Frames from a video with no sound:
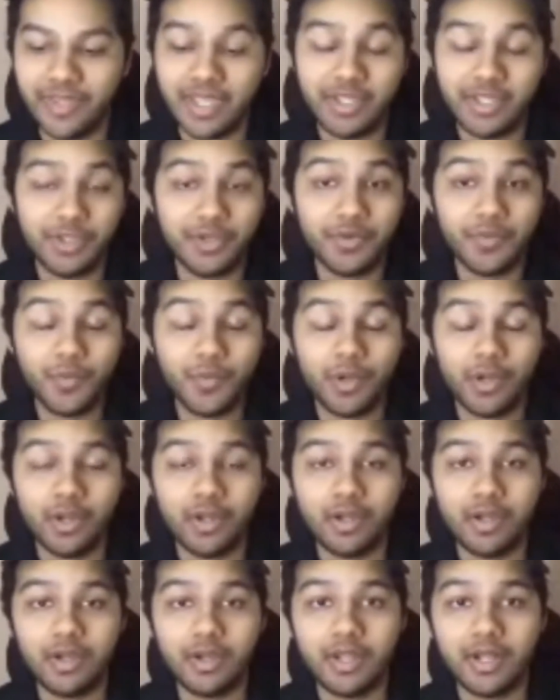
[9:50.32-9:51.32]
Thank you,
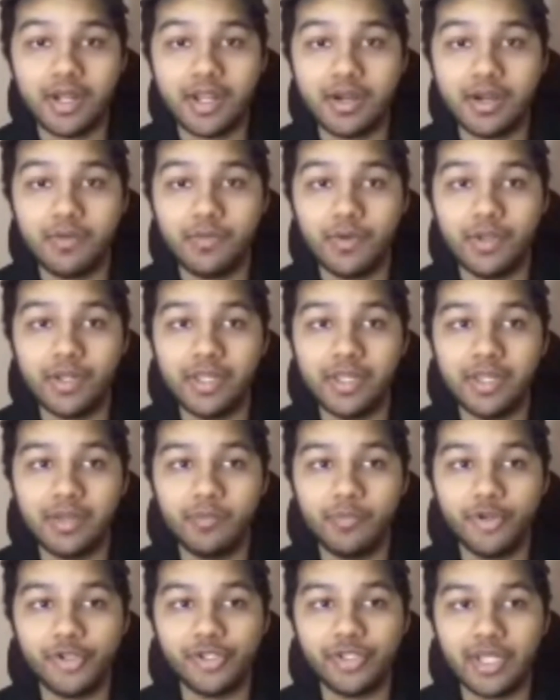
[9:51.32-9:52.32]
and I really
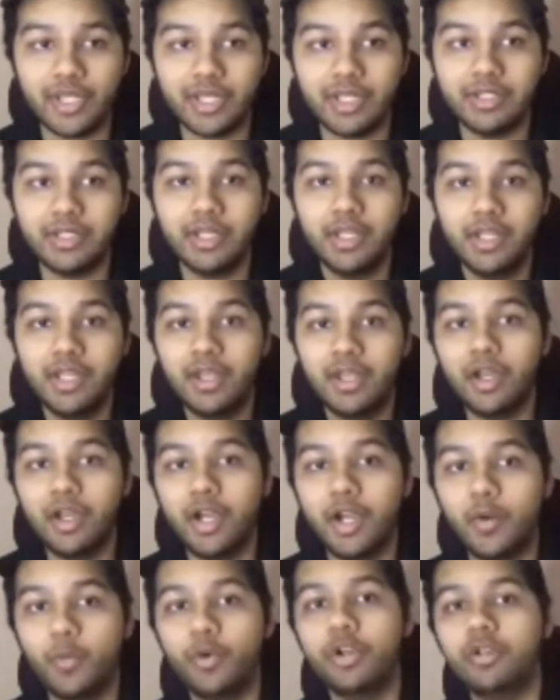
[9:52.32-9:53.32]
appreciate
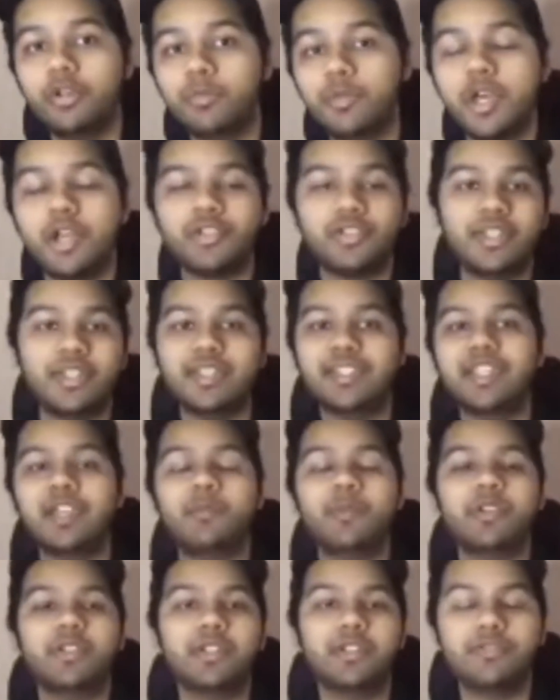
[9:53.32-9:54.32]
World Blockchain
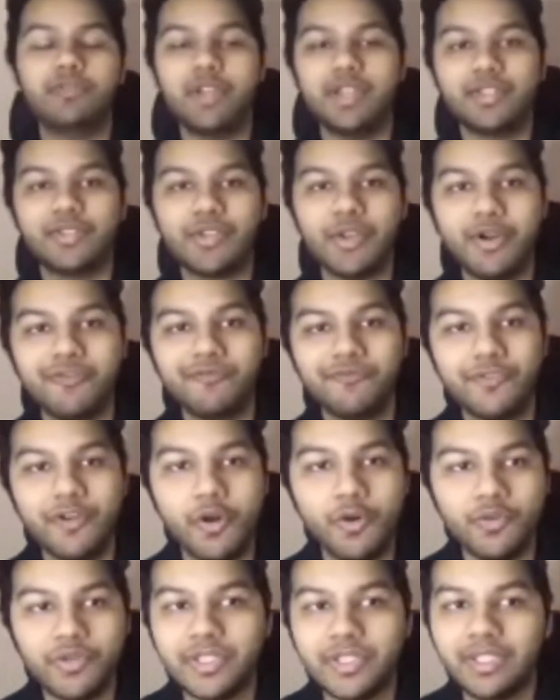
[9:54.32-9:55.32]
Summit and PressCon for
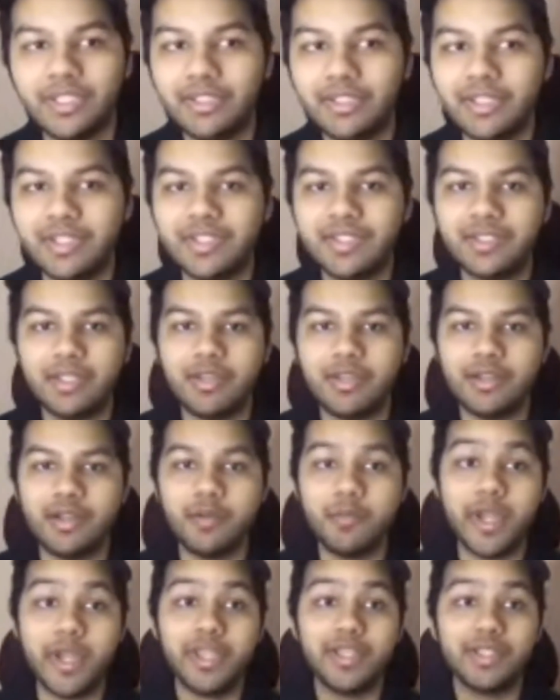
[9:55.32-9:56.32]
hosting this
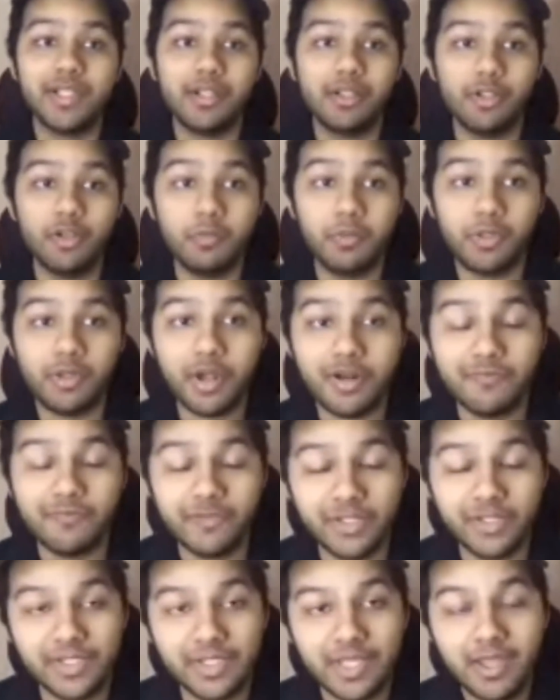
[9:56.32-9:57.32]
amazing global
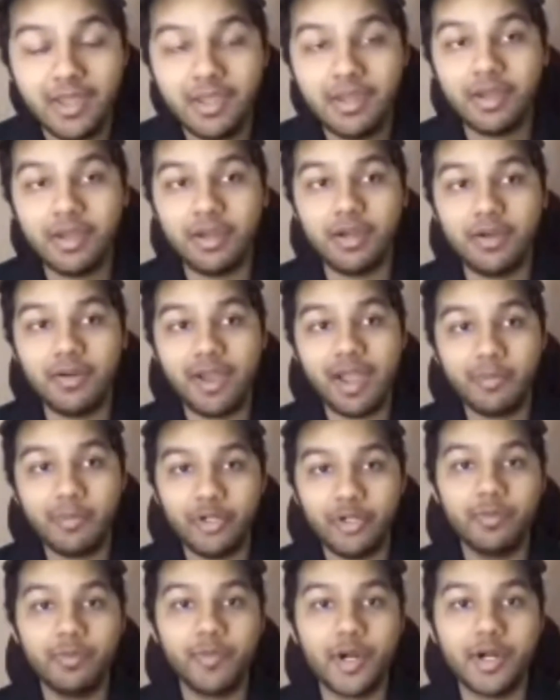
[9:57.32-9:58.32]
conference. Happy
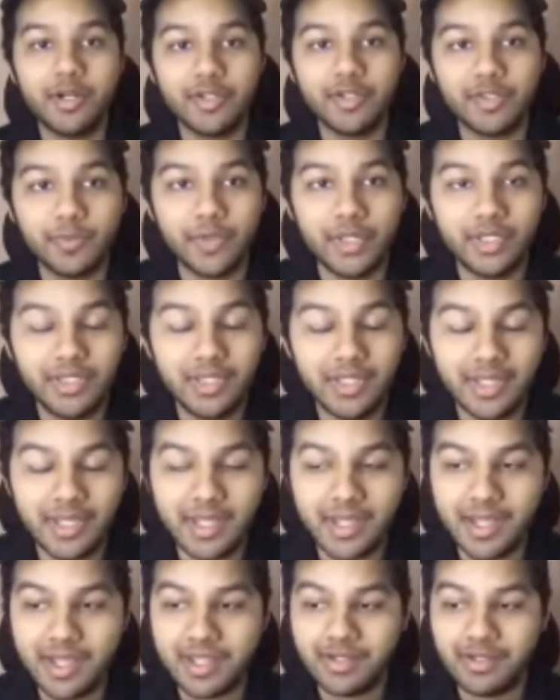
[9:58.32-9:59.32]
to be partners with,
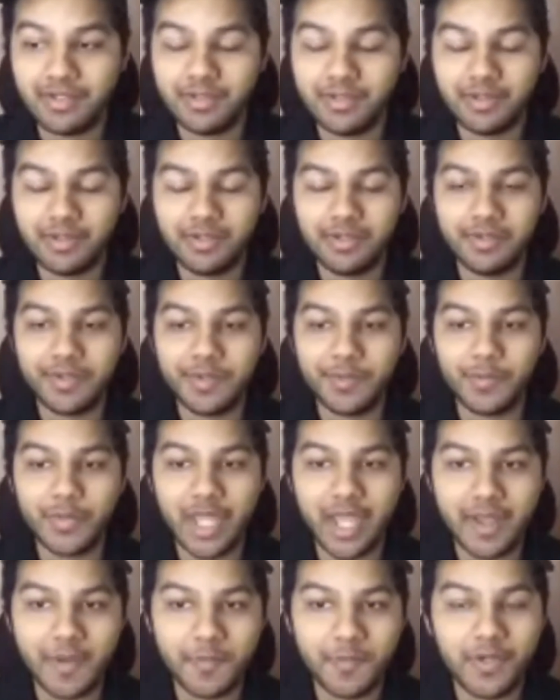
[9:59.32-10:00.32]
and
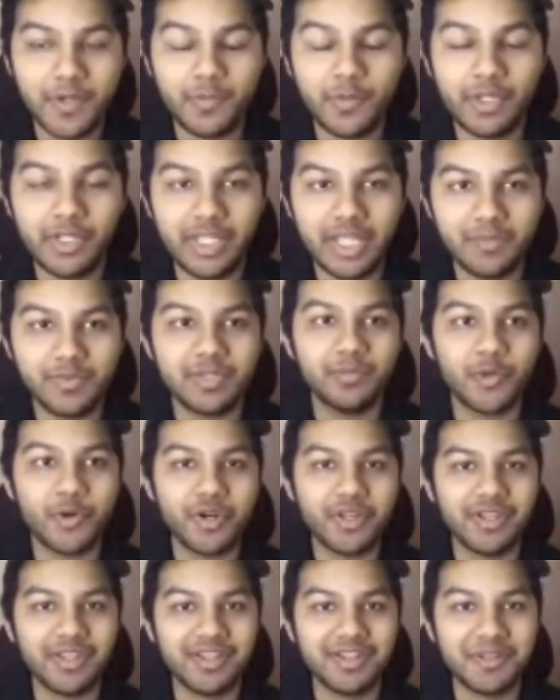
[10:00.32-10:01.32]
we'll keep
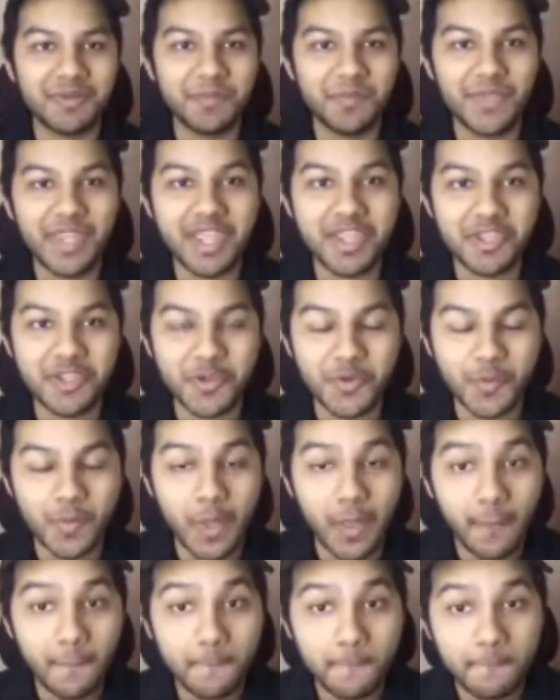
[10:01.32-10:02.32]
supporting it. Thank you.